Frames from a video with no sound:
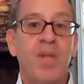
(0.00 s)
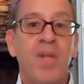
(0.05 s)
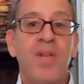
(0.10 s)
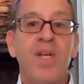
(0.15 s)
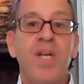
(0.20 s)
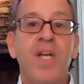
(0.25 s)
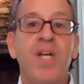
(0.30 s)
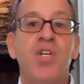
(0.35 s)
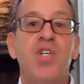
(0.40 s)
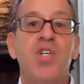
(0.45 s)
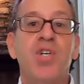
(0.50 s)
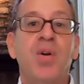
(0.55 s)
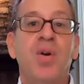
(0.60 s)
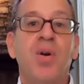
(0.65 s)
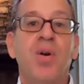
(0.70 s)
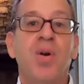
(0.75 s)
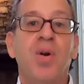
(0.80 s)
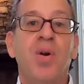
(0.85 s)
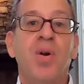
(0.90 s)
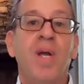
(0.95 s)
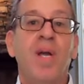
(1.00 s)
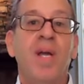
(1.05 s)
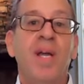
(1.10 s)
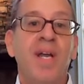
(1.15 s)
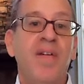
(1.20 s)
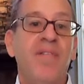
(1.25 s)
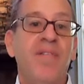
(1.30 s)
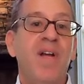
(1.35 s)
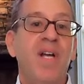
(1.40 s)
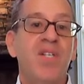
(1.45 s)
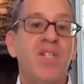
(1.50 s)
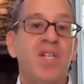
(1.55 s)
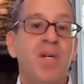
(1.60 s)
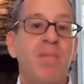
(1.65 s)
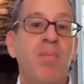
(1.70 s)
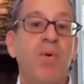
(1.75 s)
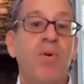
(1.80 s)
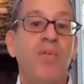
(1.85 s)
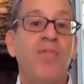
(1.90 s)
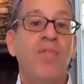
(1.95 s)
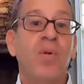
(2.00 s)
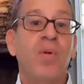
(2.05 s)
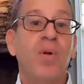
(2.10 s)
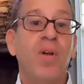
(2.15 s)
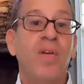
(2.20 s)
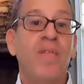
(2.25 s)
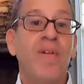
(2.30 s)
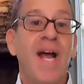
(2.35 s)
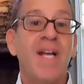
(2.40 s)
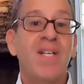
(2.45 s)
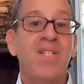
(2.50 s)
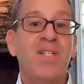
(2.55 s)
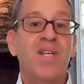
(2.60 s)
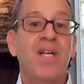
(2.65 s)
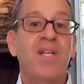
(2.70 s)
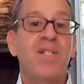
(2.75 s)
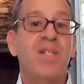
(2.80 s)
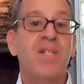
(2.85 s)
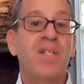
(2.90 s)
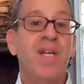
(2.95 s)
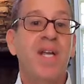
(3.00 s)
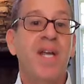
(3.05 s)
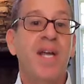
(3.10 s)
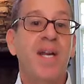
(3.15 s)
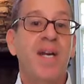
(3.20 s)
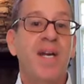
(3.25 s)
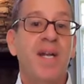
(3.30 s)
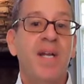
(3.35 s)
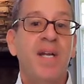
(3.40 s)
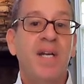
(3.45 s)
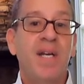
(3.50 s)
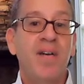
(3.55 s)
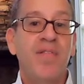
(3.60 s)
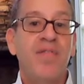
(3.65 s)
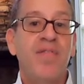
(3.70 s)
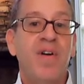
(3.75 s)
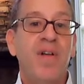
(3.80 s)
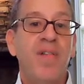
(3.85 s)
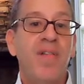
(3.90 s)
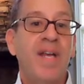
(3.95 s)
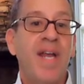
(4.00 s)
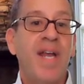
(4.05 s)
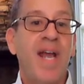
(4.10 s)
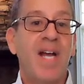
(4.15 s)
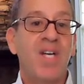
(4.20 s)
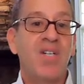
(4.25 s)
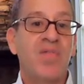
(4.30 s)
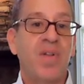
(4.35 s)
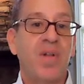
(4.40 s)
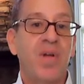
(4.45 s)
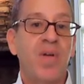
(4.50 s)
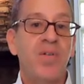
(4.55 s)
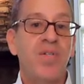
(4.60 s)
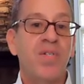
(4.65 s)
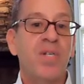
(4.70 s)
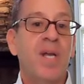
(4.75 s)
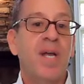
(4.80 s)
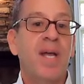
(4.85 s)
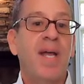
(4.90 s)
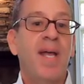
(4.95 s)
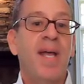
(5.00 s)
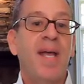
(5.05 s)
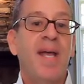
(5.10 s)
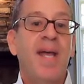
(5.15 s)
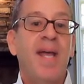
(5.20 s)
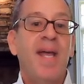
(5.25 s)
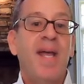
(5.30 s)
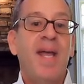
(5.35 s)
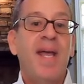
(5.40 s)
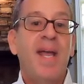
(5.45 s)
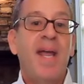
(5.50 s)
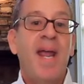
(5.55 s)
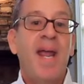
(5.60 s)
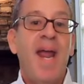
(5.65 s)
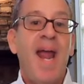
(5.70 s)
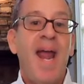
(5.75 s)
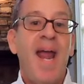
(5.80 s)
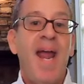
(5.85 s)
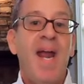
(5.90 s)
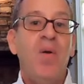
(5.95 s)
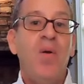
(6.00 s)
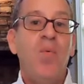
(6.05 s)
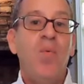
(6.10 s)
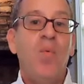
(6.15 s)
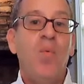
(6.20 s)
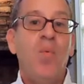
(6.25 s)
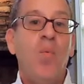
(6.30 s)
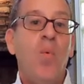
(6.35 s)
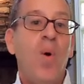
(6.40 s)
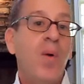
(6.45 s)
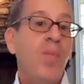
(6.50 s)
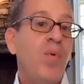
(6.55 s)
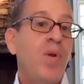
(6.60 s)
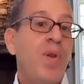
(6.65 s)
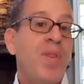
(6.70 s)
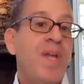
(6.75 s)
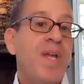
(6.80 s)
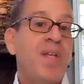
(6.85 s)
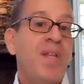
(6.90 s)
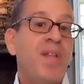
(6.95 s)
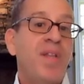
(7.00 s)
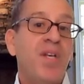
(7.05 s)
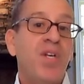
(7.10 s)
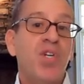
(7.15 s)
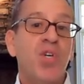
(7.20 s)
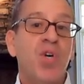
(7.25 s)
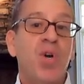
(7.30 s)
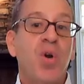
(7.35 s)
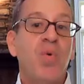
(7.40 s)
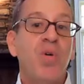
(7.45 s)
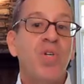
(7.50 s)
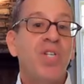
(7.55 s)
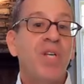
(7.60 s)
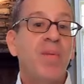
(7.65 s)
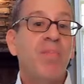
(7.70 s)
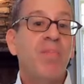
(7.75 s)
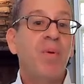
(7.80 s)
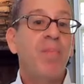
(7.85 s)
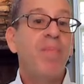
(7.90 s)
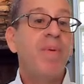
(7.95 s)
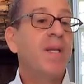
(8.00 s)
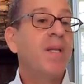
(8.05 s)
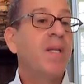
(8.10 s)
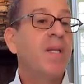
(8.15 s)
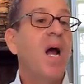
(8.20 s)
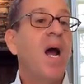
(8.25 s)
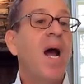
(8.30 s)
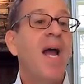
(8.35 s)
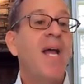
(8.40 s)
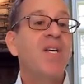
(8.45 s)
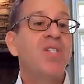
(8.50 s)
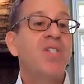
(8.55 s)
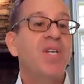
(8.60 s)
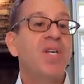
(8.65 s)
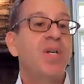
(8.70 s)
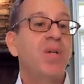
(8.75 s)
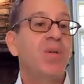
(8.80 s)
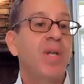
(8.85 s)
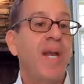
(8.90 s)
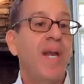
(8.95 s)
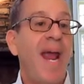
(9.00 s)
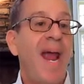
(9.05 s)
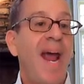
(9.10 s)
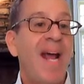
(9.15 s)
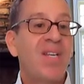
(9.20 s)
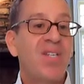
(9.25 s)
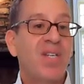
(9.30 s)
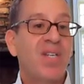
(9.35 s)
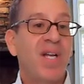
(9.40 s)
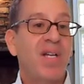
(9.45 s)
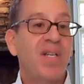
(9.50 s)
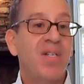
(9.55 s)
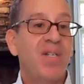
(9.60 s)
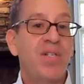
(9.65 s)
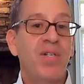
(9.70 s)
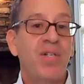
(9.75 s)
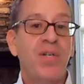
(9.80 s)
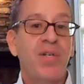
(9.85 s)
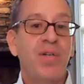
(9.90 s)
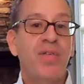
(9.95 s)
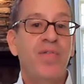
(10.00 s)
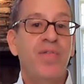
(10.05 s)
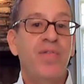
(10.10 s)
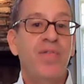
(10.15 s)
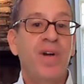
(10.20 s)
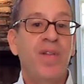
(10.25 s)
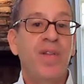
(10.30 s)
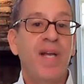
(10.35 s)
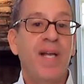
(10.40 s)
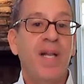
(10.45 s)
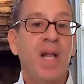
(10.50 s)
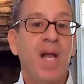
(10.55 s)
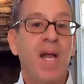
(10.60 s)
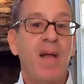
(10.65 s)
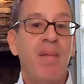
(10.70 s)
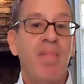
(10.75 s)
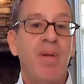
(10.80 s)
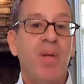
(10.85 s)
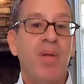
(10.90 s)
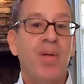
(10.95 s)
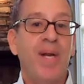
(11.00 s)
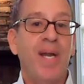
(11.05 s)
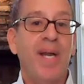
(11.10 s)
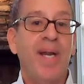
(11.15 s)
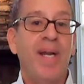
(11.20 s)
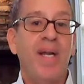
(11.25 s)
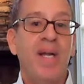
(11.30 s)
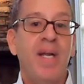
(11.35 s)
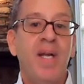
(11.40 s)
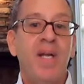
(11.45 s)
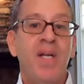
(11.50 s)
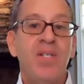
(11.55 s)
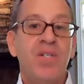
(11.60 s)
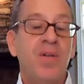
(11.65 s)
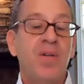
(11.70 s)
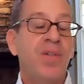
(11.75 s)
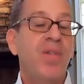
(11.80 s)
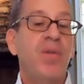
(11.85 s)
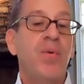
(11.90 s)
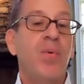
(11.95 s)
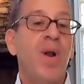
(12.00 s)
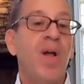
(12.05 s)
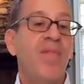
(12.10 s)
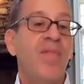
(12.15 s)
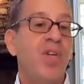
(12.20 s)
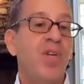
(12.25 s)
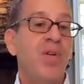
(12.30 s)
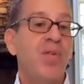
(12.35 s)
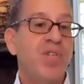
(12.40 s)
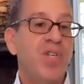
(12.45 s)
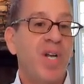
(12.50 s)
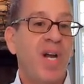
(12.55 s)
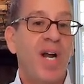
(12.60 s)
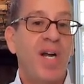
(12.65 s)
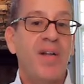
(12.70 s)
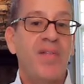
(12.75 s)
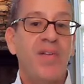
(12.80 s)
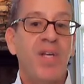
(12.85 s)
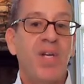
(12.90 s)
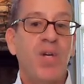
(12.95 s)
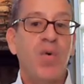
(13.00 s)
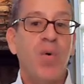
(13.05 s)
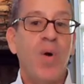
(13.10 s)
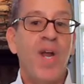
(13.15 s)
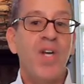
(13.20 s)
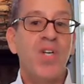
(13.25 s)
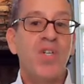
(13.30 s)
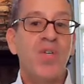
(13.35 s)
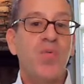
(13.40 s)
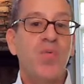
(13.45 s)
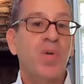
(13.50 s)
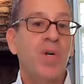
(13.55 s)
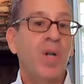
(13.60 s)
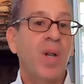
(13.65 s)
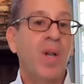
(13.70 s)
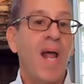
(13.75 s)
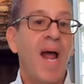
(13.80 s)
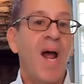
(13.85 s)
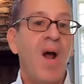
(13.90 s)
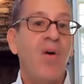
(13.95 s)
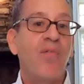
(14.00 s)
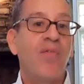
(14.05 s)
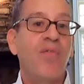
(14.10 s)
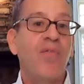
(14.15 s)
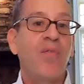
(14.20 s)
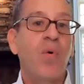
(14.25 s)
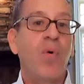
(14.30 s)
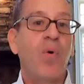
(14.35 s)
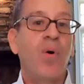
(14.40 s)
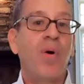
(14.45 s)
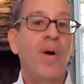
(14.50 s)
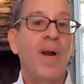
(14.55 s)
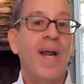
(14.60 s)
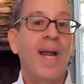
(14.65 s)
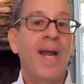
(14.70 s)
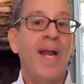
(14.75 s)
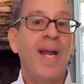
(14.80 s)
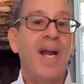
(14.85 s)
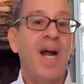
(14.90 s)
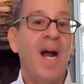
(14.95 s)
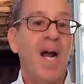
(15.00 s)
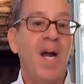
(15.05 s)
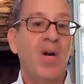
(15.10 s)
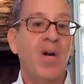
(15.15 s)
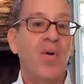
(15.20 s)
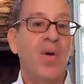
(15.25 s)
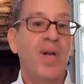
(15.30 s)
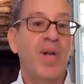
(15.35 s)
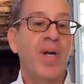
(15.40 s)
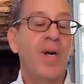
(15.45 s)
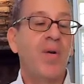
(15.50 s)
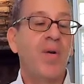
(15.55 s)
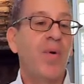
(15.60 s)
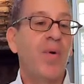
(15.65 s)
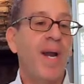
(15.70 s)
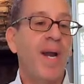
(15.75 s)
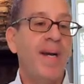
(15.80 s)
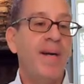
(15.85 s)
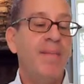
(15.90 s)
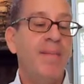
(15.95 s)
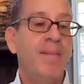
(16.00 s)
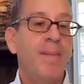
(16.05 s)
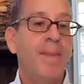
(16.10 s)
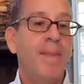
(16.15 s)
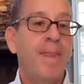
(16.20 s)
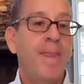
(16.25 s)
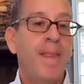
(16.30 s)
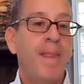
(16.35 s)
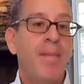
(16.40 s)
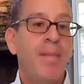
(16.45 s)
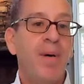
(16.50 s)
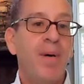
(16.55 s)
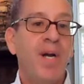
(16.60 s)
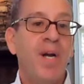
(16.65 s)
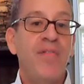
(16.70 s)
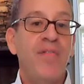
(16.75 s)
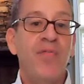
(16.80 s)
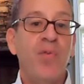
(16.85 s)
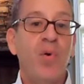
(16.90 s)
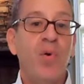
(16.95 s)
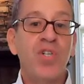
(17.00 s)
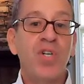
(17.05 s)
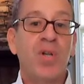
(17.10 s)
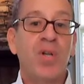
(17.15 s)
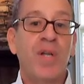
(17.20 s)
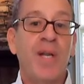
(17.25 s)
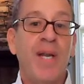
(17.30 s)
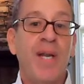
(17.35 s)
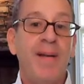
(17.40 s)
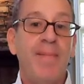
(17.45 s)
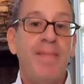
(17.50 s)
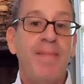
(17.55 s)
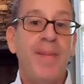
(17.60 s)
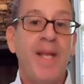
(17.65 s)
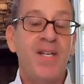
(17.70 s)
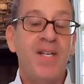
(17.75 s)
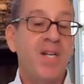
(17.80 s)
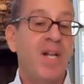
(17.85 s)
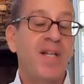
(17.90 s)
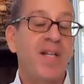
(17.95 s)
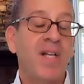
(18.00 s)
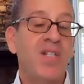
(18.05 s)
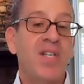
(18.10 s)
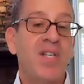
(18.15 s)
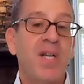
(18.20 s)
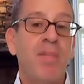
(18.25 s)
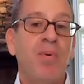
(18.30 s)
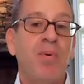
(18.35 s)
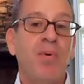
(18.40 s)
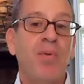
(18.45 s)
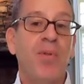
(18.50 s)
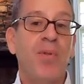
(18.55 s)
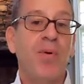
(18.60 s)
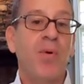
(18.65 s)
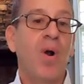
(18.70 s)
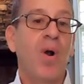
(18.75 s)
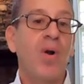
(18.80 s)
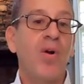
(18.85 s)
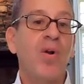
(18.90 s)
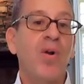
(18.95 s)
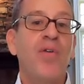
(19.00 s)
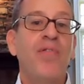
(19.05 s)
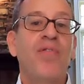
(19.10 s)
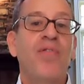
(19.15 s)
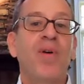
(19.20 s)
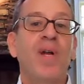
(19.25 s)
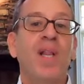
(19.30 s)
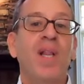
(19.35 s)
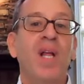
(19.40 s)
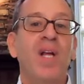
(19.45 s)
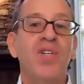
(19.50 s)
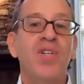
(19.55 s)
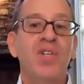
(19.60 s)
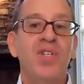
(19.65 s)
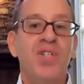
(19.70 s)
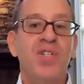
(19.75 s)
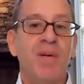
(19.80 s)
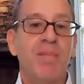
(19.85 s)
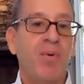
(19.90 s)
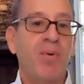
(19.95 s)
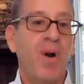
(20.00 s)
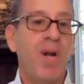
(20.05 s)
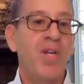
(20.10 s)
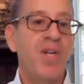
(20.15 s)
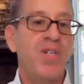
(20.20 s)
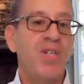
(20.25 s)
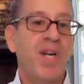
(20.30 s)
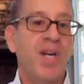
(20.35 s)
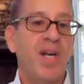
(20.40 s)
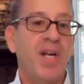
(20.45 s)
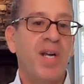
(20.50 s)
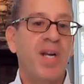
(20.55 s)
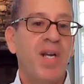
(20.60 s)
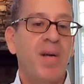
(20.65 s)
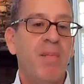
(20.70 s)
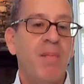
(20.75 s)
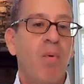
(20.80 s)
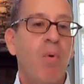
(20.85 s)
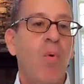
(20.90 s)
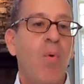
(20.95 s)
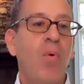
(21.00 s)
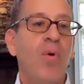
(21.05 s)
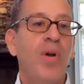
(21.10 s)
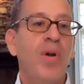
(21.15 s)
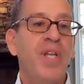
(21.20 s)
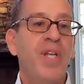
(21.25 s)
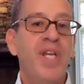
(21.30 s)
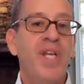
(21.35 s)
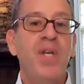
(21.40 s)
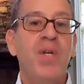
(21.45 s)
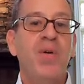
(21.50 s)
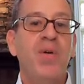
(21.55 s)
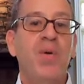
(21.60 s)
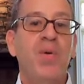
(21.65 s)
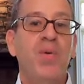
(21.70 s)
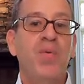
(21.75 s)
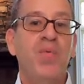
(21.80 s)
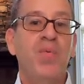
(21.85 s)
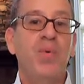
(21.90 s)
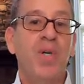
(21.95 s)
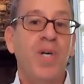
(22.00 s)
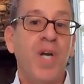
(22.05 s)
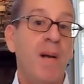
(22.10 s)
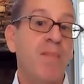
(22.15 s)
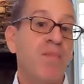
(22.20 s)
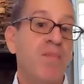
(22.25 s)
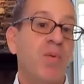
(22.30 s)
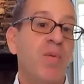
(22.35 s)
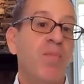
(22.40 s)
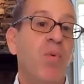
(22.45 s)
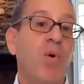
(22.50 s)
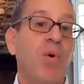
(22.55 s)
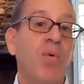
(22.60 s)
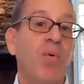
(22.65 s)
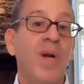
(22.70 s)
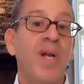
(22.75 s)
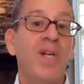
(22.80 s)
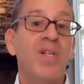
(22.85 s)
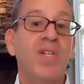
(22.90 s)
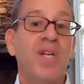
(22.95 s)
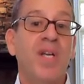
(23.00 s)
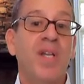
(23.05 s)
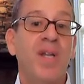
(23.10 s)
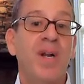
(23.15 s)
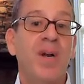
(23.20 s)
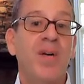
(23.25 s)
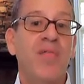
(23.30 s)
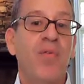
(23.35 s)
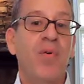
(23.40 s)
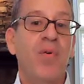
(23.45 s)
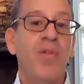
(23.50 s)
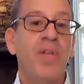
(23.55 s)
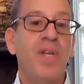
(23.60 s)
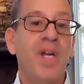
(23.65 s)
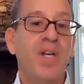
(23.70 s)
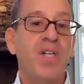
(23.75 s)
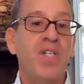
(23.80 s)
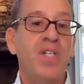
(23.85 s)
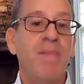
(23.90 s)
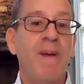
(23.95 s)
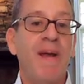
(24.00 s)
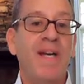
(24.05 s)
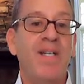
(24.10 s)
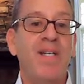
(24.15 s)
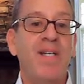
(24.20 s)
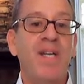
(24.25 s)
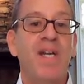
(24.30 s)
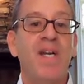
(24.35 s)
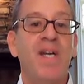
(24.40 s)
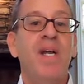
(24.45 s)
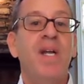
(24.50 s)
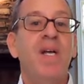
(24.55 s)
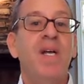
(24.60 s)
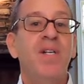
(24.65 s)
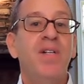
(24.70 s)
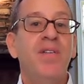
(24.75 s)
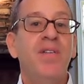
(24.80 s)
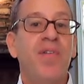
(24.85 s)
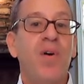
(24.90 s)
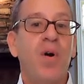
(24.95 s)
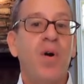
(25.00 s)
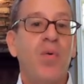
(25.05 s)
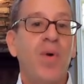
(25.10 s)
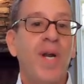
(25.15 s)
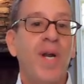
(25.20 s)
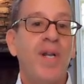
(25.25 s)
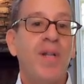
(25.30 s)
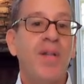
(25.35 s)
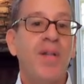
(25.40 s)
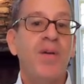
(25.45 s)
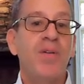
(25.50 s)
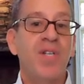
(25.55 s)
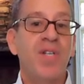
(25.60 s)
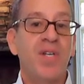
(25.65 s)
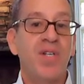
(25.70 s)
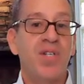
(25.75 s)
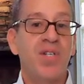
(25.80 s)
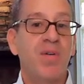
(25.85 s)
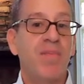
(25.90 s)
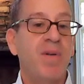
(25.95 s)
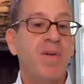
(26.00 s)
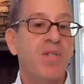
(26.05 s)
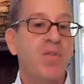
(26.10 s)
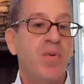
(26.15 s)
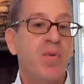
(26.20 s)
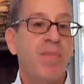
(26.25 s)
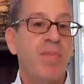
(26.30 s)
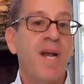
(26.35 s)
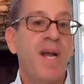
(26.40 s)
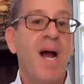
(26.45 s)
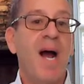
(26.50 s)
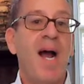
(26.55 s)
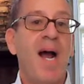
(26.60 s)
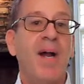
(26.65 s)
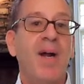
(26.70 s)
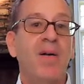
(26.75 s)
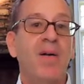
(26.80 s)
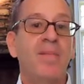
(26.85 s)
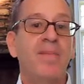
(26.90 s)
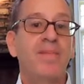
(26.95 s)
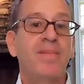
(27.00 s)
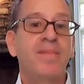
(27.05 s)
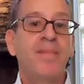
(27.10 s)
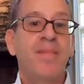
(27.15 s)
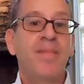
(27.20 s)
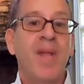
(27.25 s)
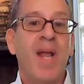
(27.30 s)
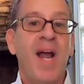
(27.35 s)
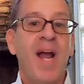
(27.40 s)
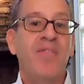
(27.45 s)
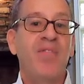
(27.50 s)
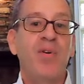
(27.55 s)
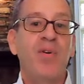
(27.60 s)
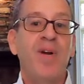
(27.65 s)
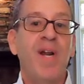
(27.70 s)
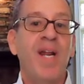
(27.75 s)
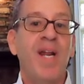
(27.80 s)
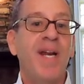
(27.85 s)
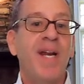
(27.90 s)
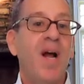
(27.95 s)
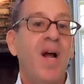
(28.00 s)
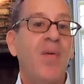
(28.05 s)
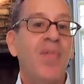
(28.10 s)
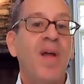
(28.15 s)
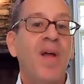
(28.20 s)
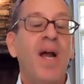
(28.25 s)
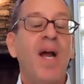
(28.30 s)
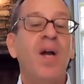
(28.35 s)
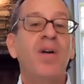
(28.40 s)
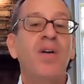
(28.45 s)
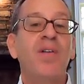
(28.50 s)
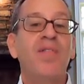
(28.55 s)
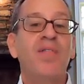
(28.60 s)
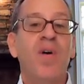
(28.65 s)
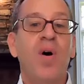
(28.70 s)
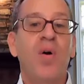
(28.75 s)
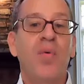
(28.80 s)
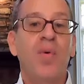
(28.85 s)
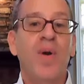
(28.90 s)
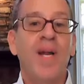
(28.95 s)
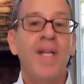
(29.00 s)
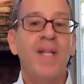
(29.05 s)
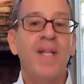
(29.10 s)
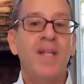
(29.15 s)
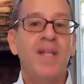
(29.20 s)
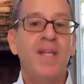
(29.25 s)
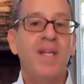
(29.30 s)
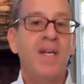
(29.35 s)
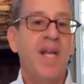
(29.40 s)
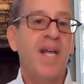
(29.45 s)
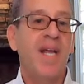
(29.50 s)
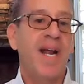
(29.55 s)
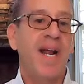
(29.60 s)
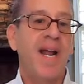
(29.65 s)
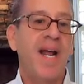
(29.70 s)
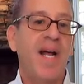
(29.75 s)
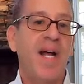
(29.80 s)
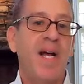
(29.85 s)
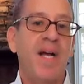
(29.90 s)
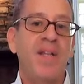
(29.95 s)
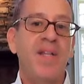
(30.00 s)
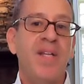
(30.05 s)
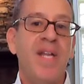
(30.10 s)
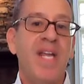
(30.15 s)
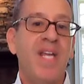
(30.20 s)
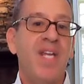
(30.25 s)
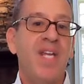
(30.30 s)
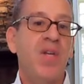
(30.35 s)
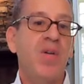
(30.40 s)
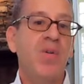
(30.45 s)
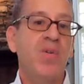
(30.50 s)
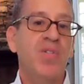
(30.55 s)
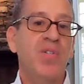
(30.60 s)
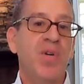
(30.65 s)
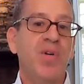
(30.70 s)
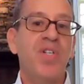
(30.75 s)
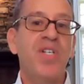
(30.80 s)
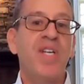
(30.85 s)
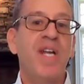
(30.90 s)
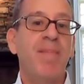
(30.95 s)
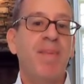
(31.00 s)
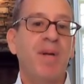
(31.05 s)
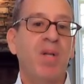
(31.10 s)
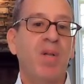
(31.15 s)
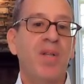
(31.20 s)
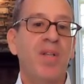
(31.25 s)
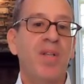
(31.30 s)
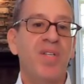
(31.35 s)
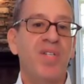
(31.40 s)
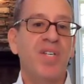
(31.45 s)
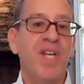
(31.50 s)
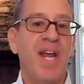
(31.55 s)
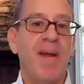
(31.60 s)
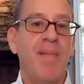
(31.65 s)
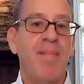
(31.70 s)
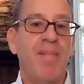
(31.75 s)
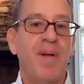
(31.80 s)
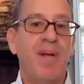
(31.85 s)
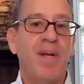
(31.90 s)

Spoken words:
The insurer invests in a portfolio of assets that can fund the cash flows. And one would think that the insurer would simply pick the highest yielding assets to fund that liability, so that the revenue side of the equation would allow for a higher credited rate. But unfortunately, it's not that simple. There are no free lunches in pricing. More yield comes with more risk, and therefore the expected default rate of those instruments would be higher. After netting out the higher default rate, the net yields are typically the same.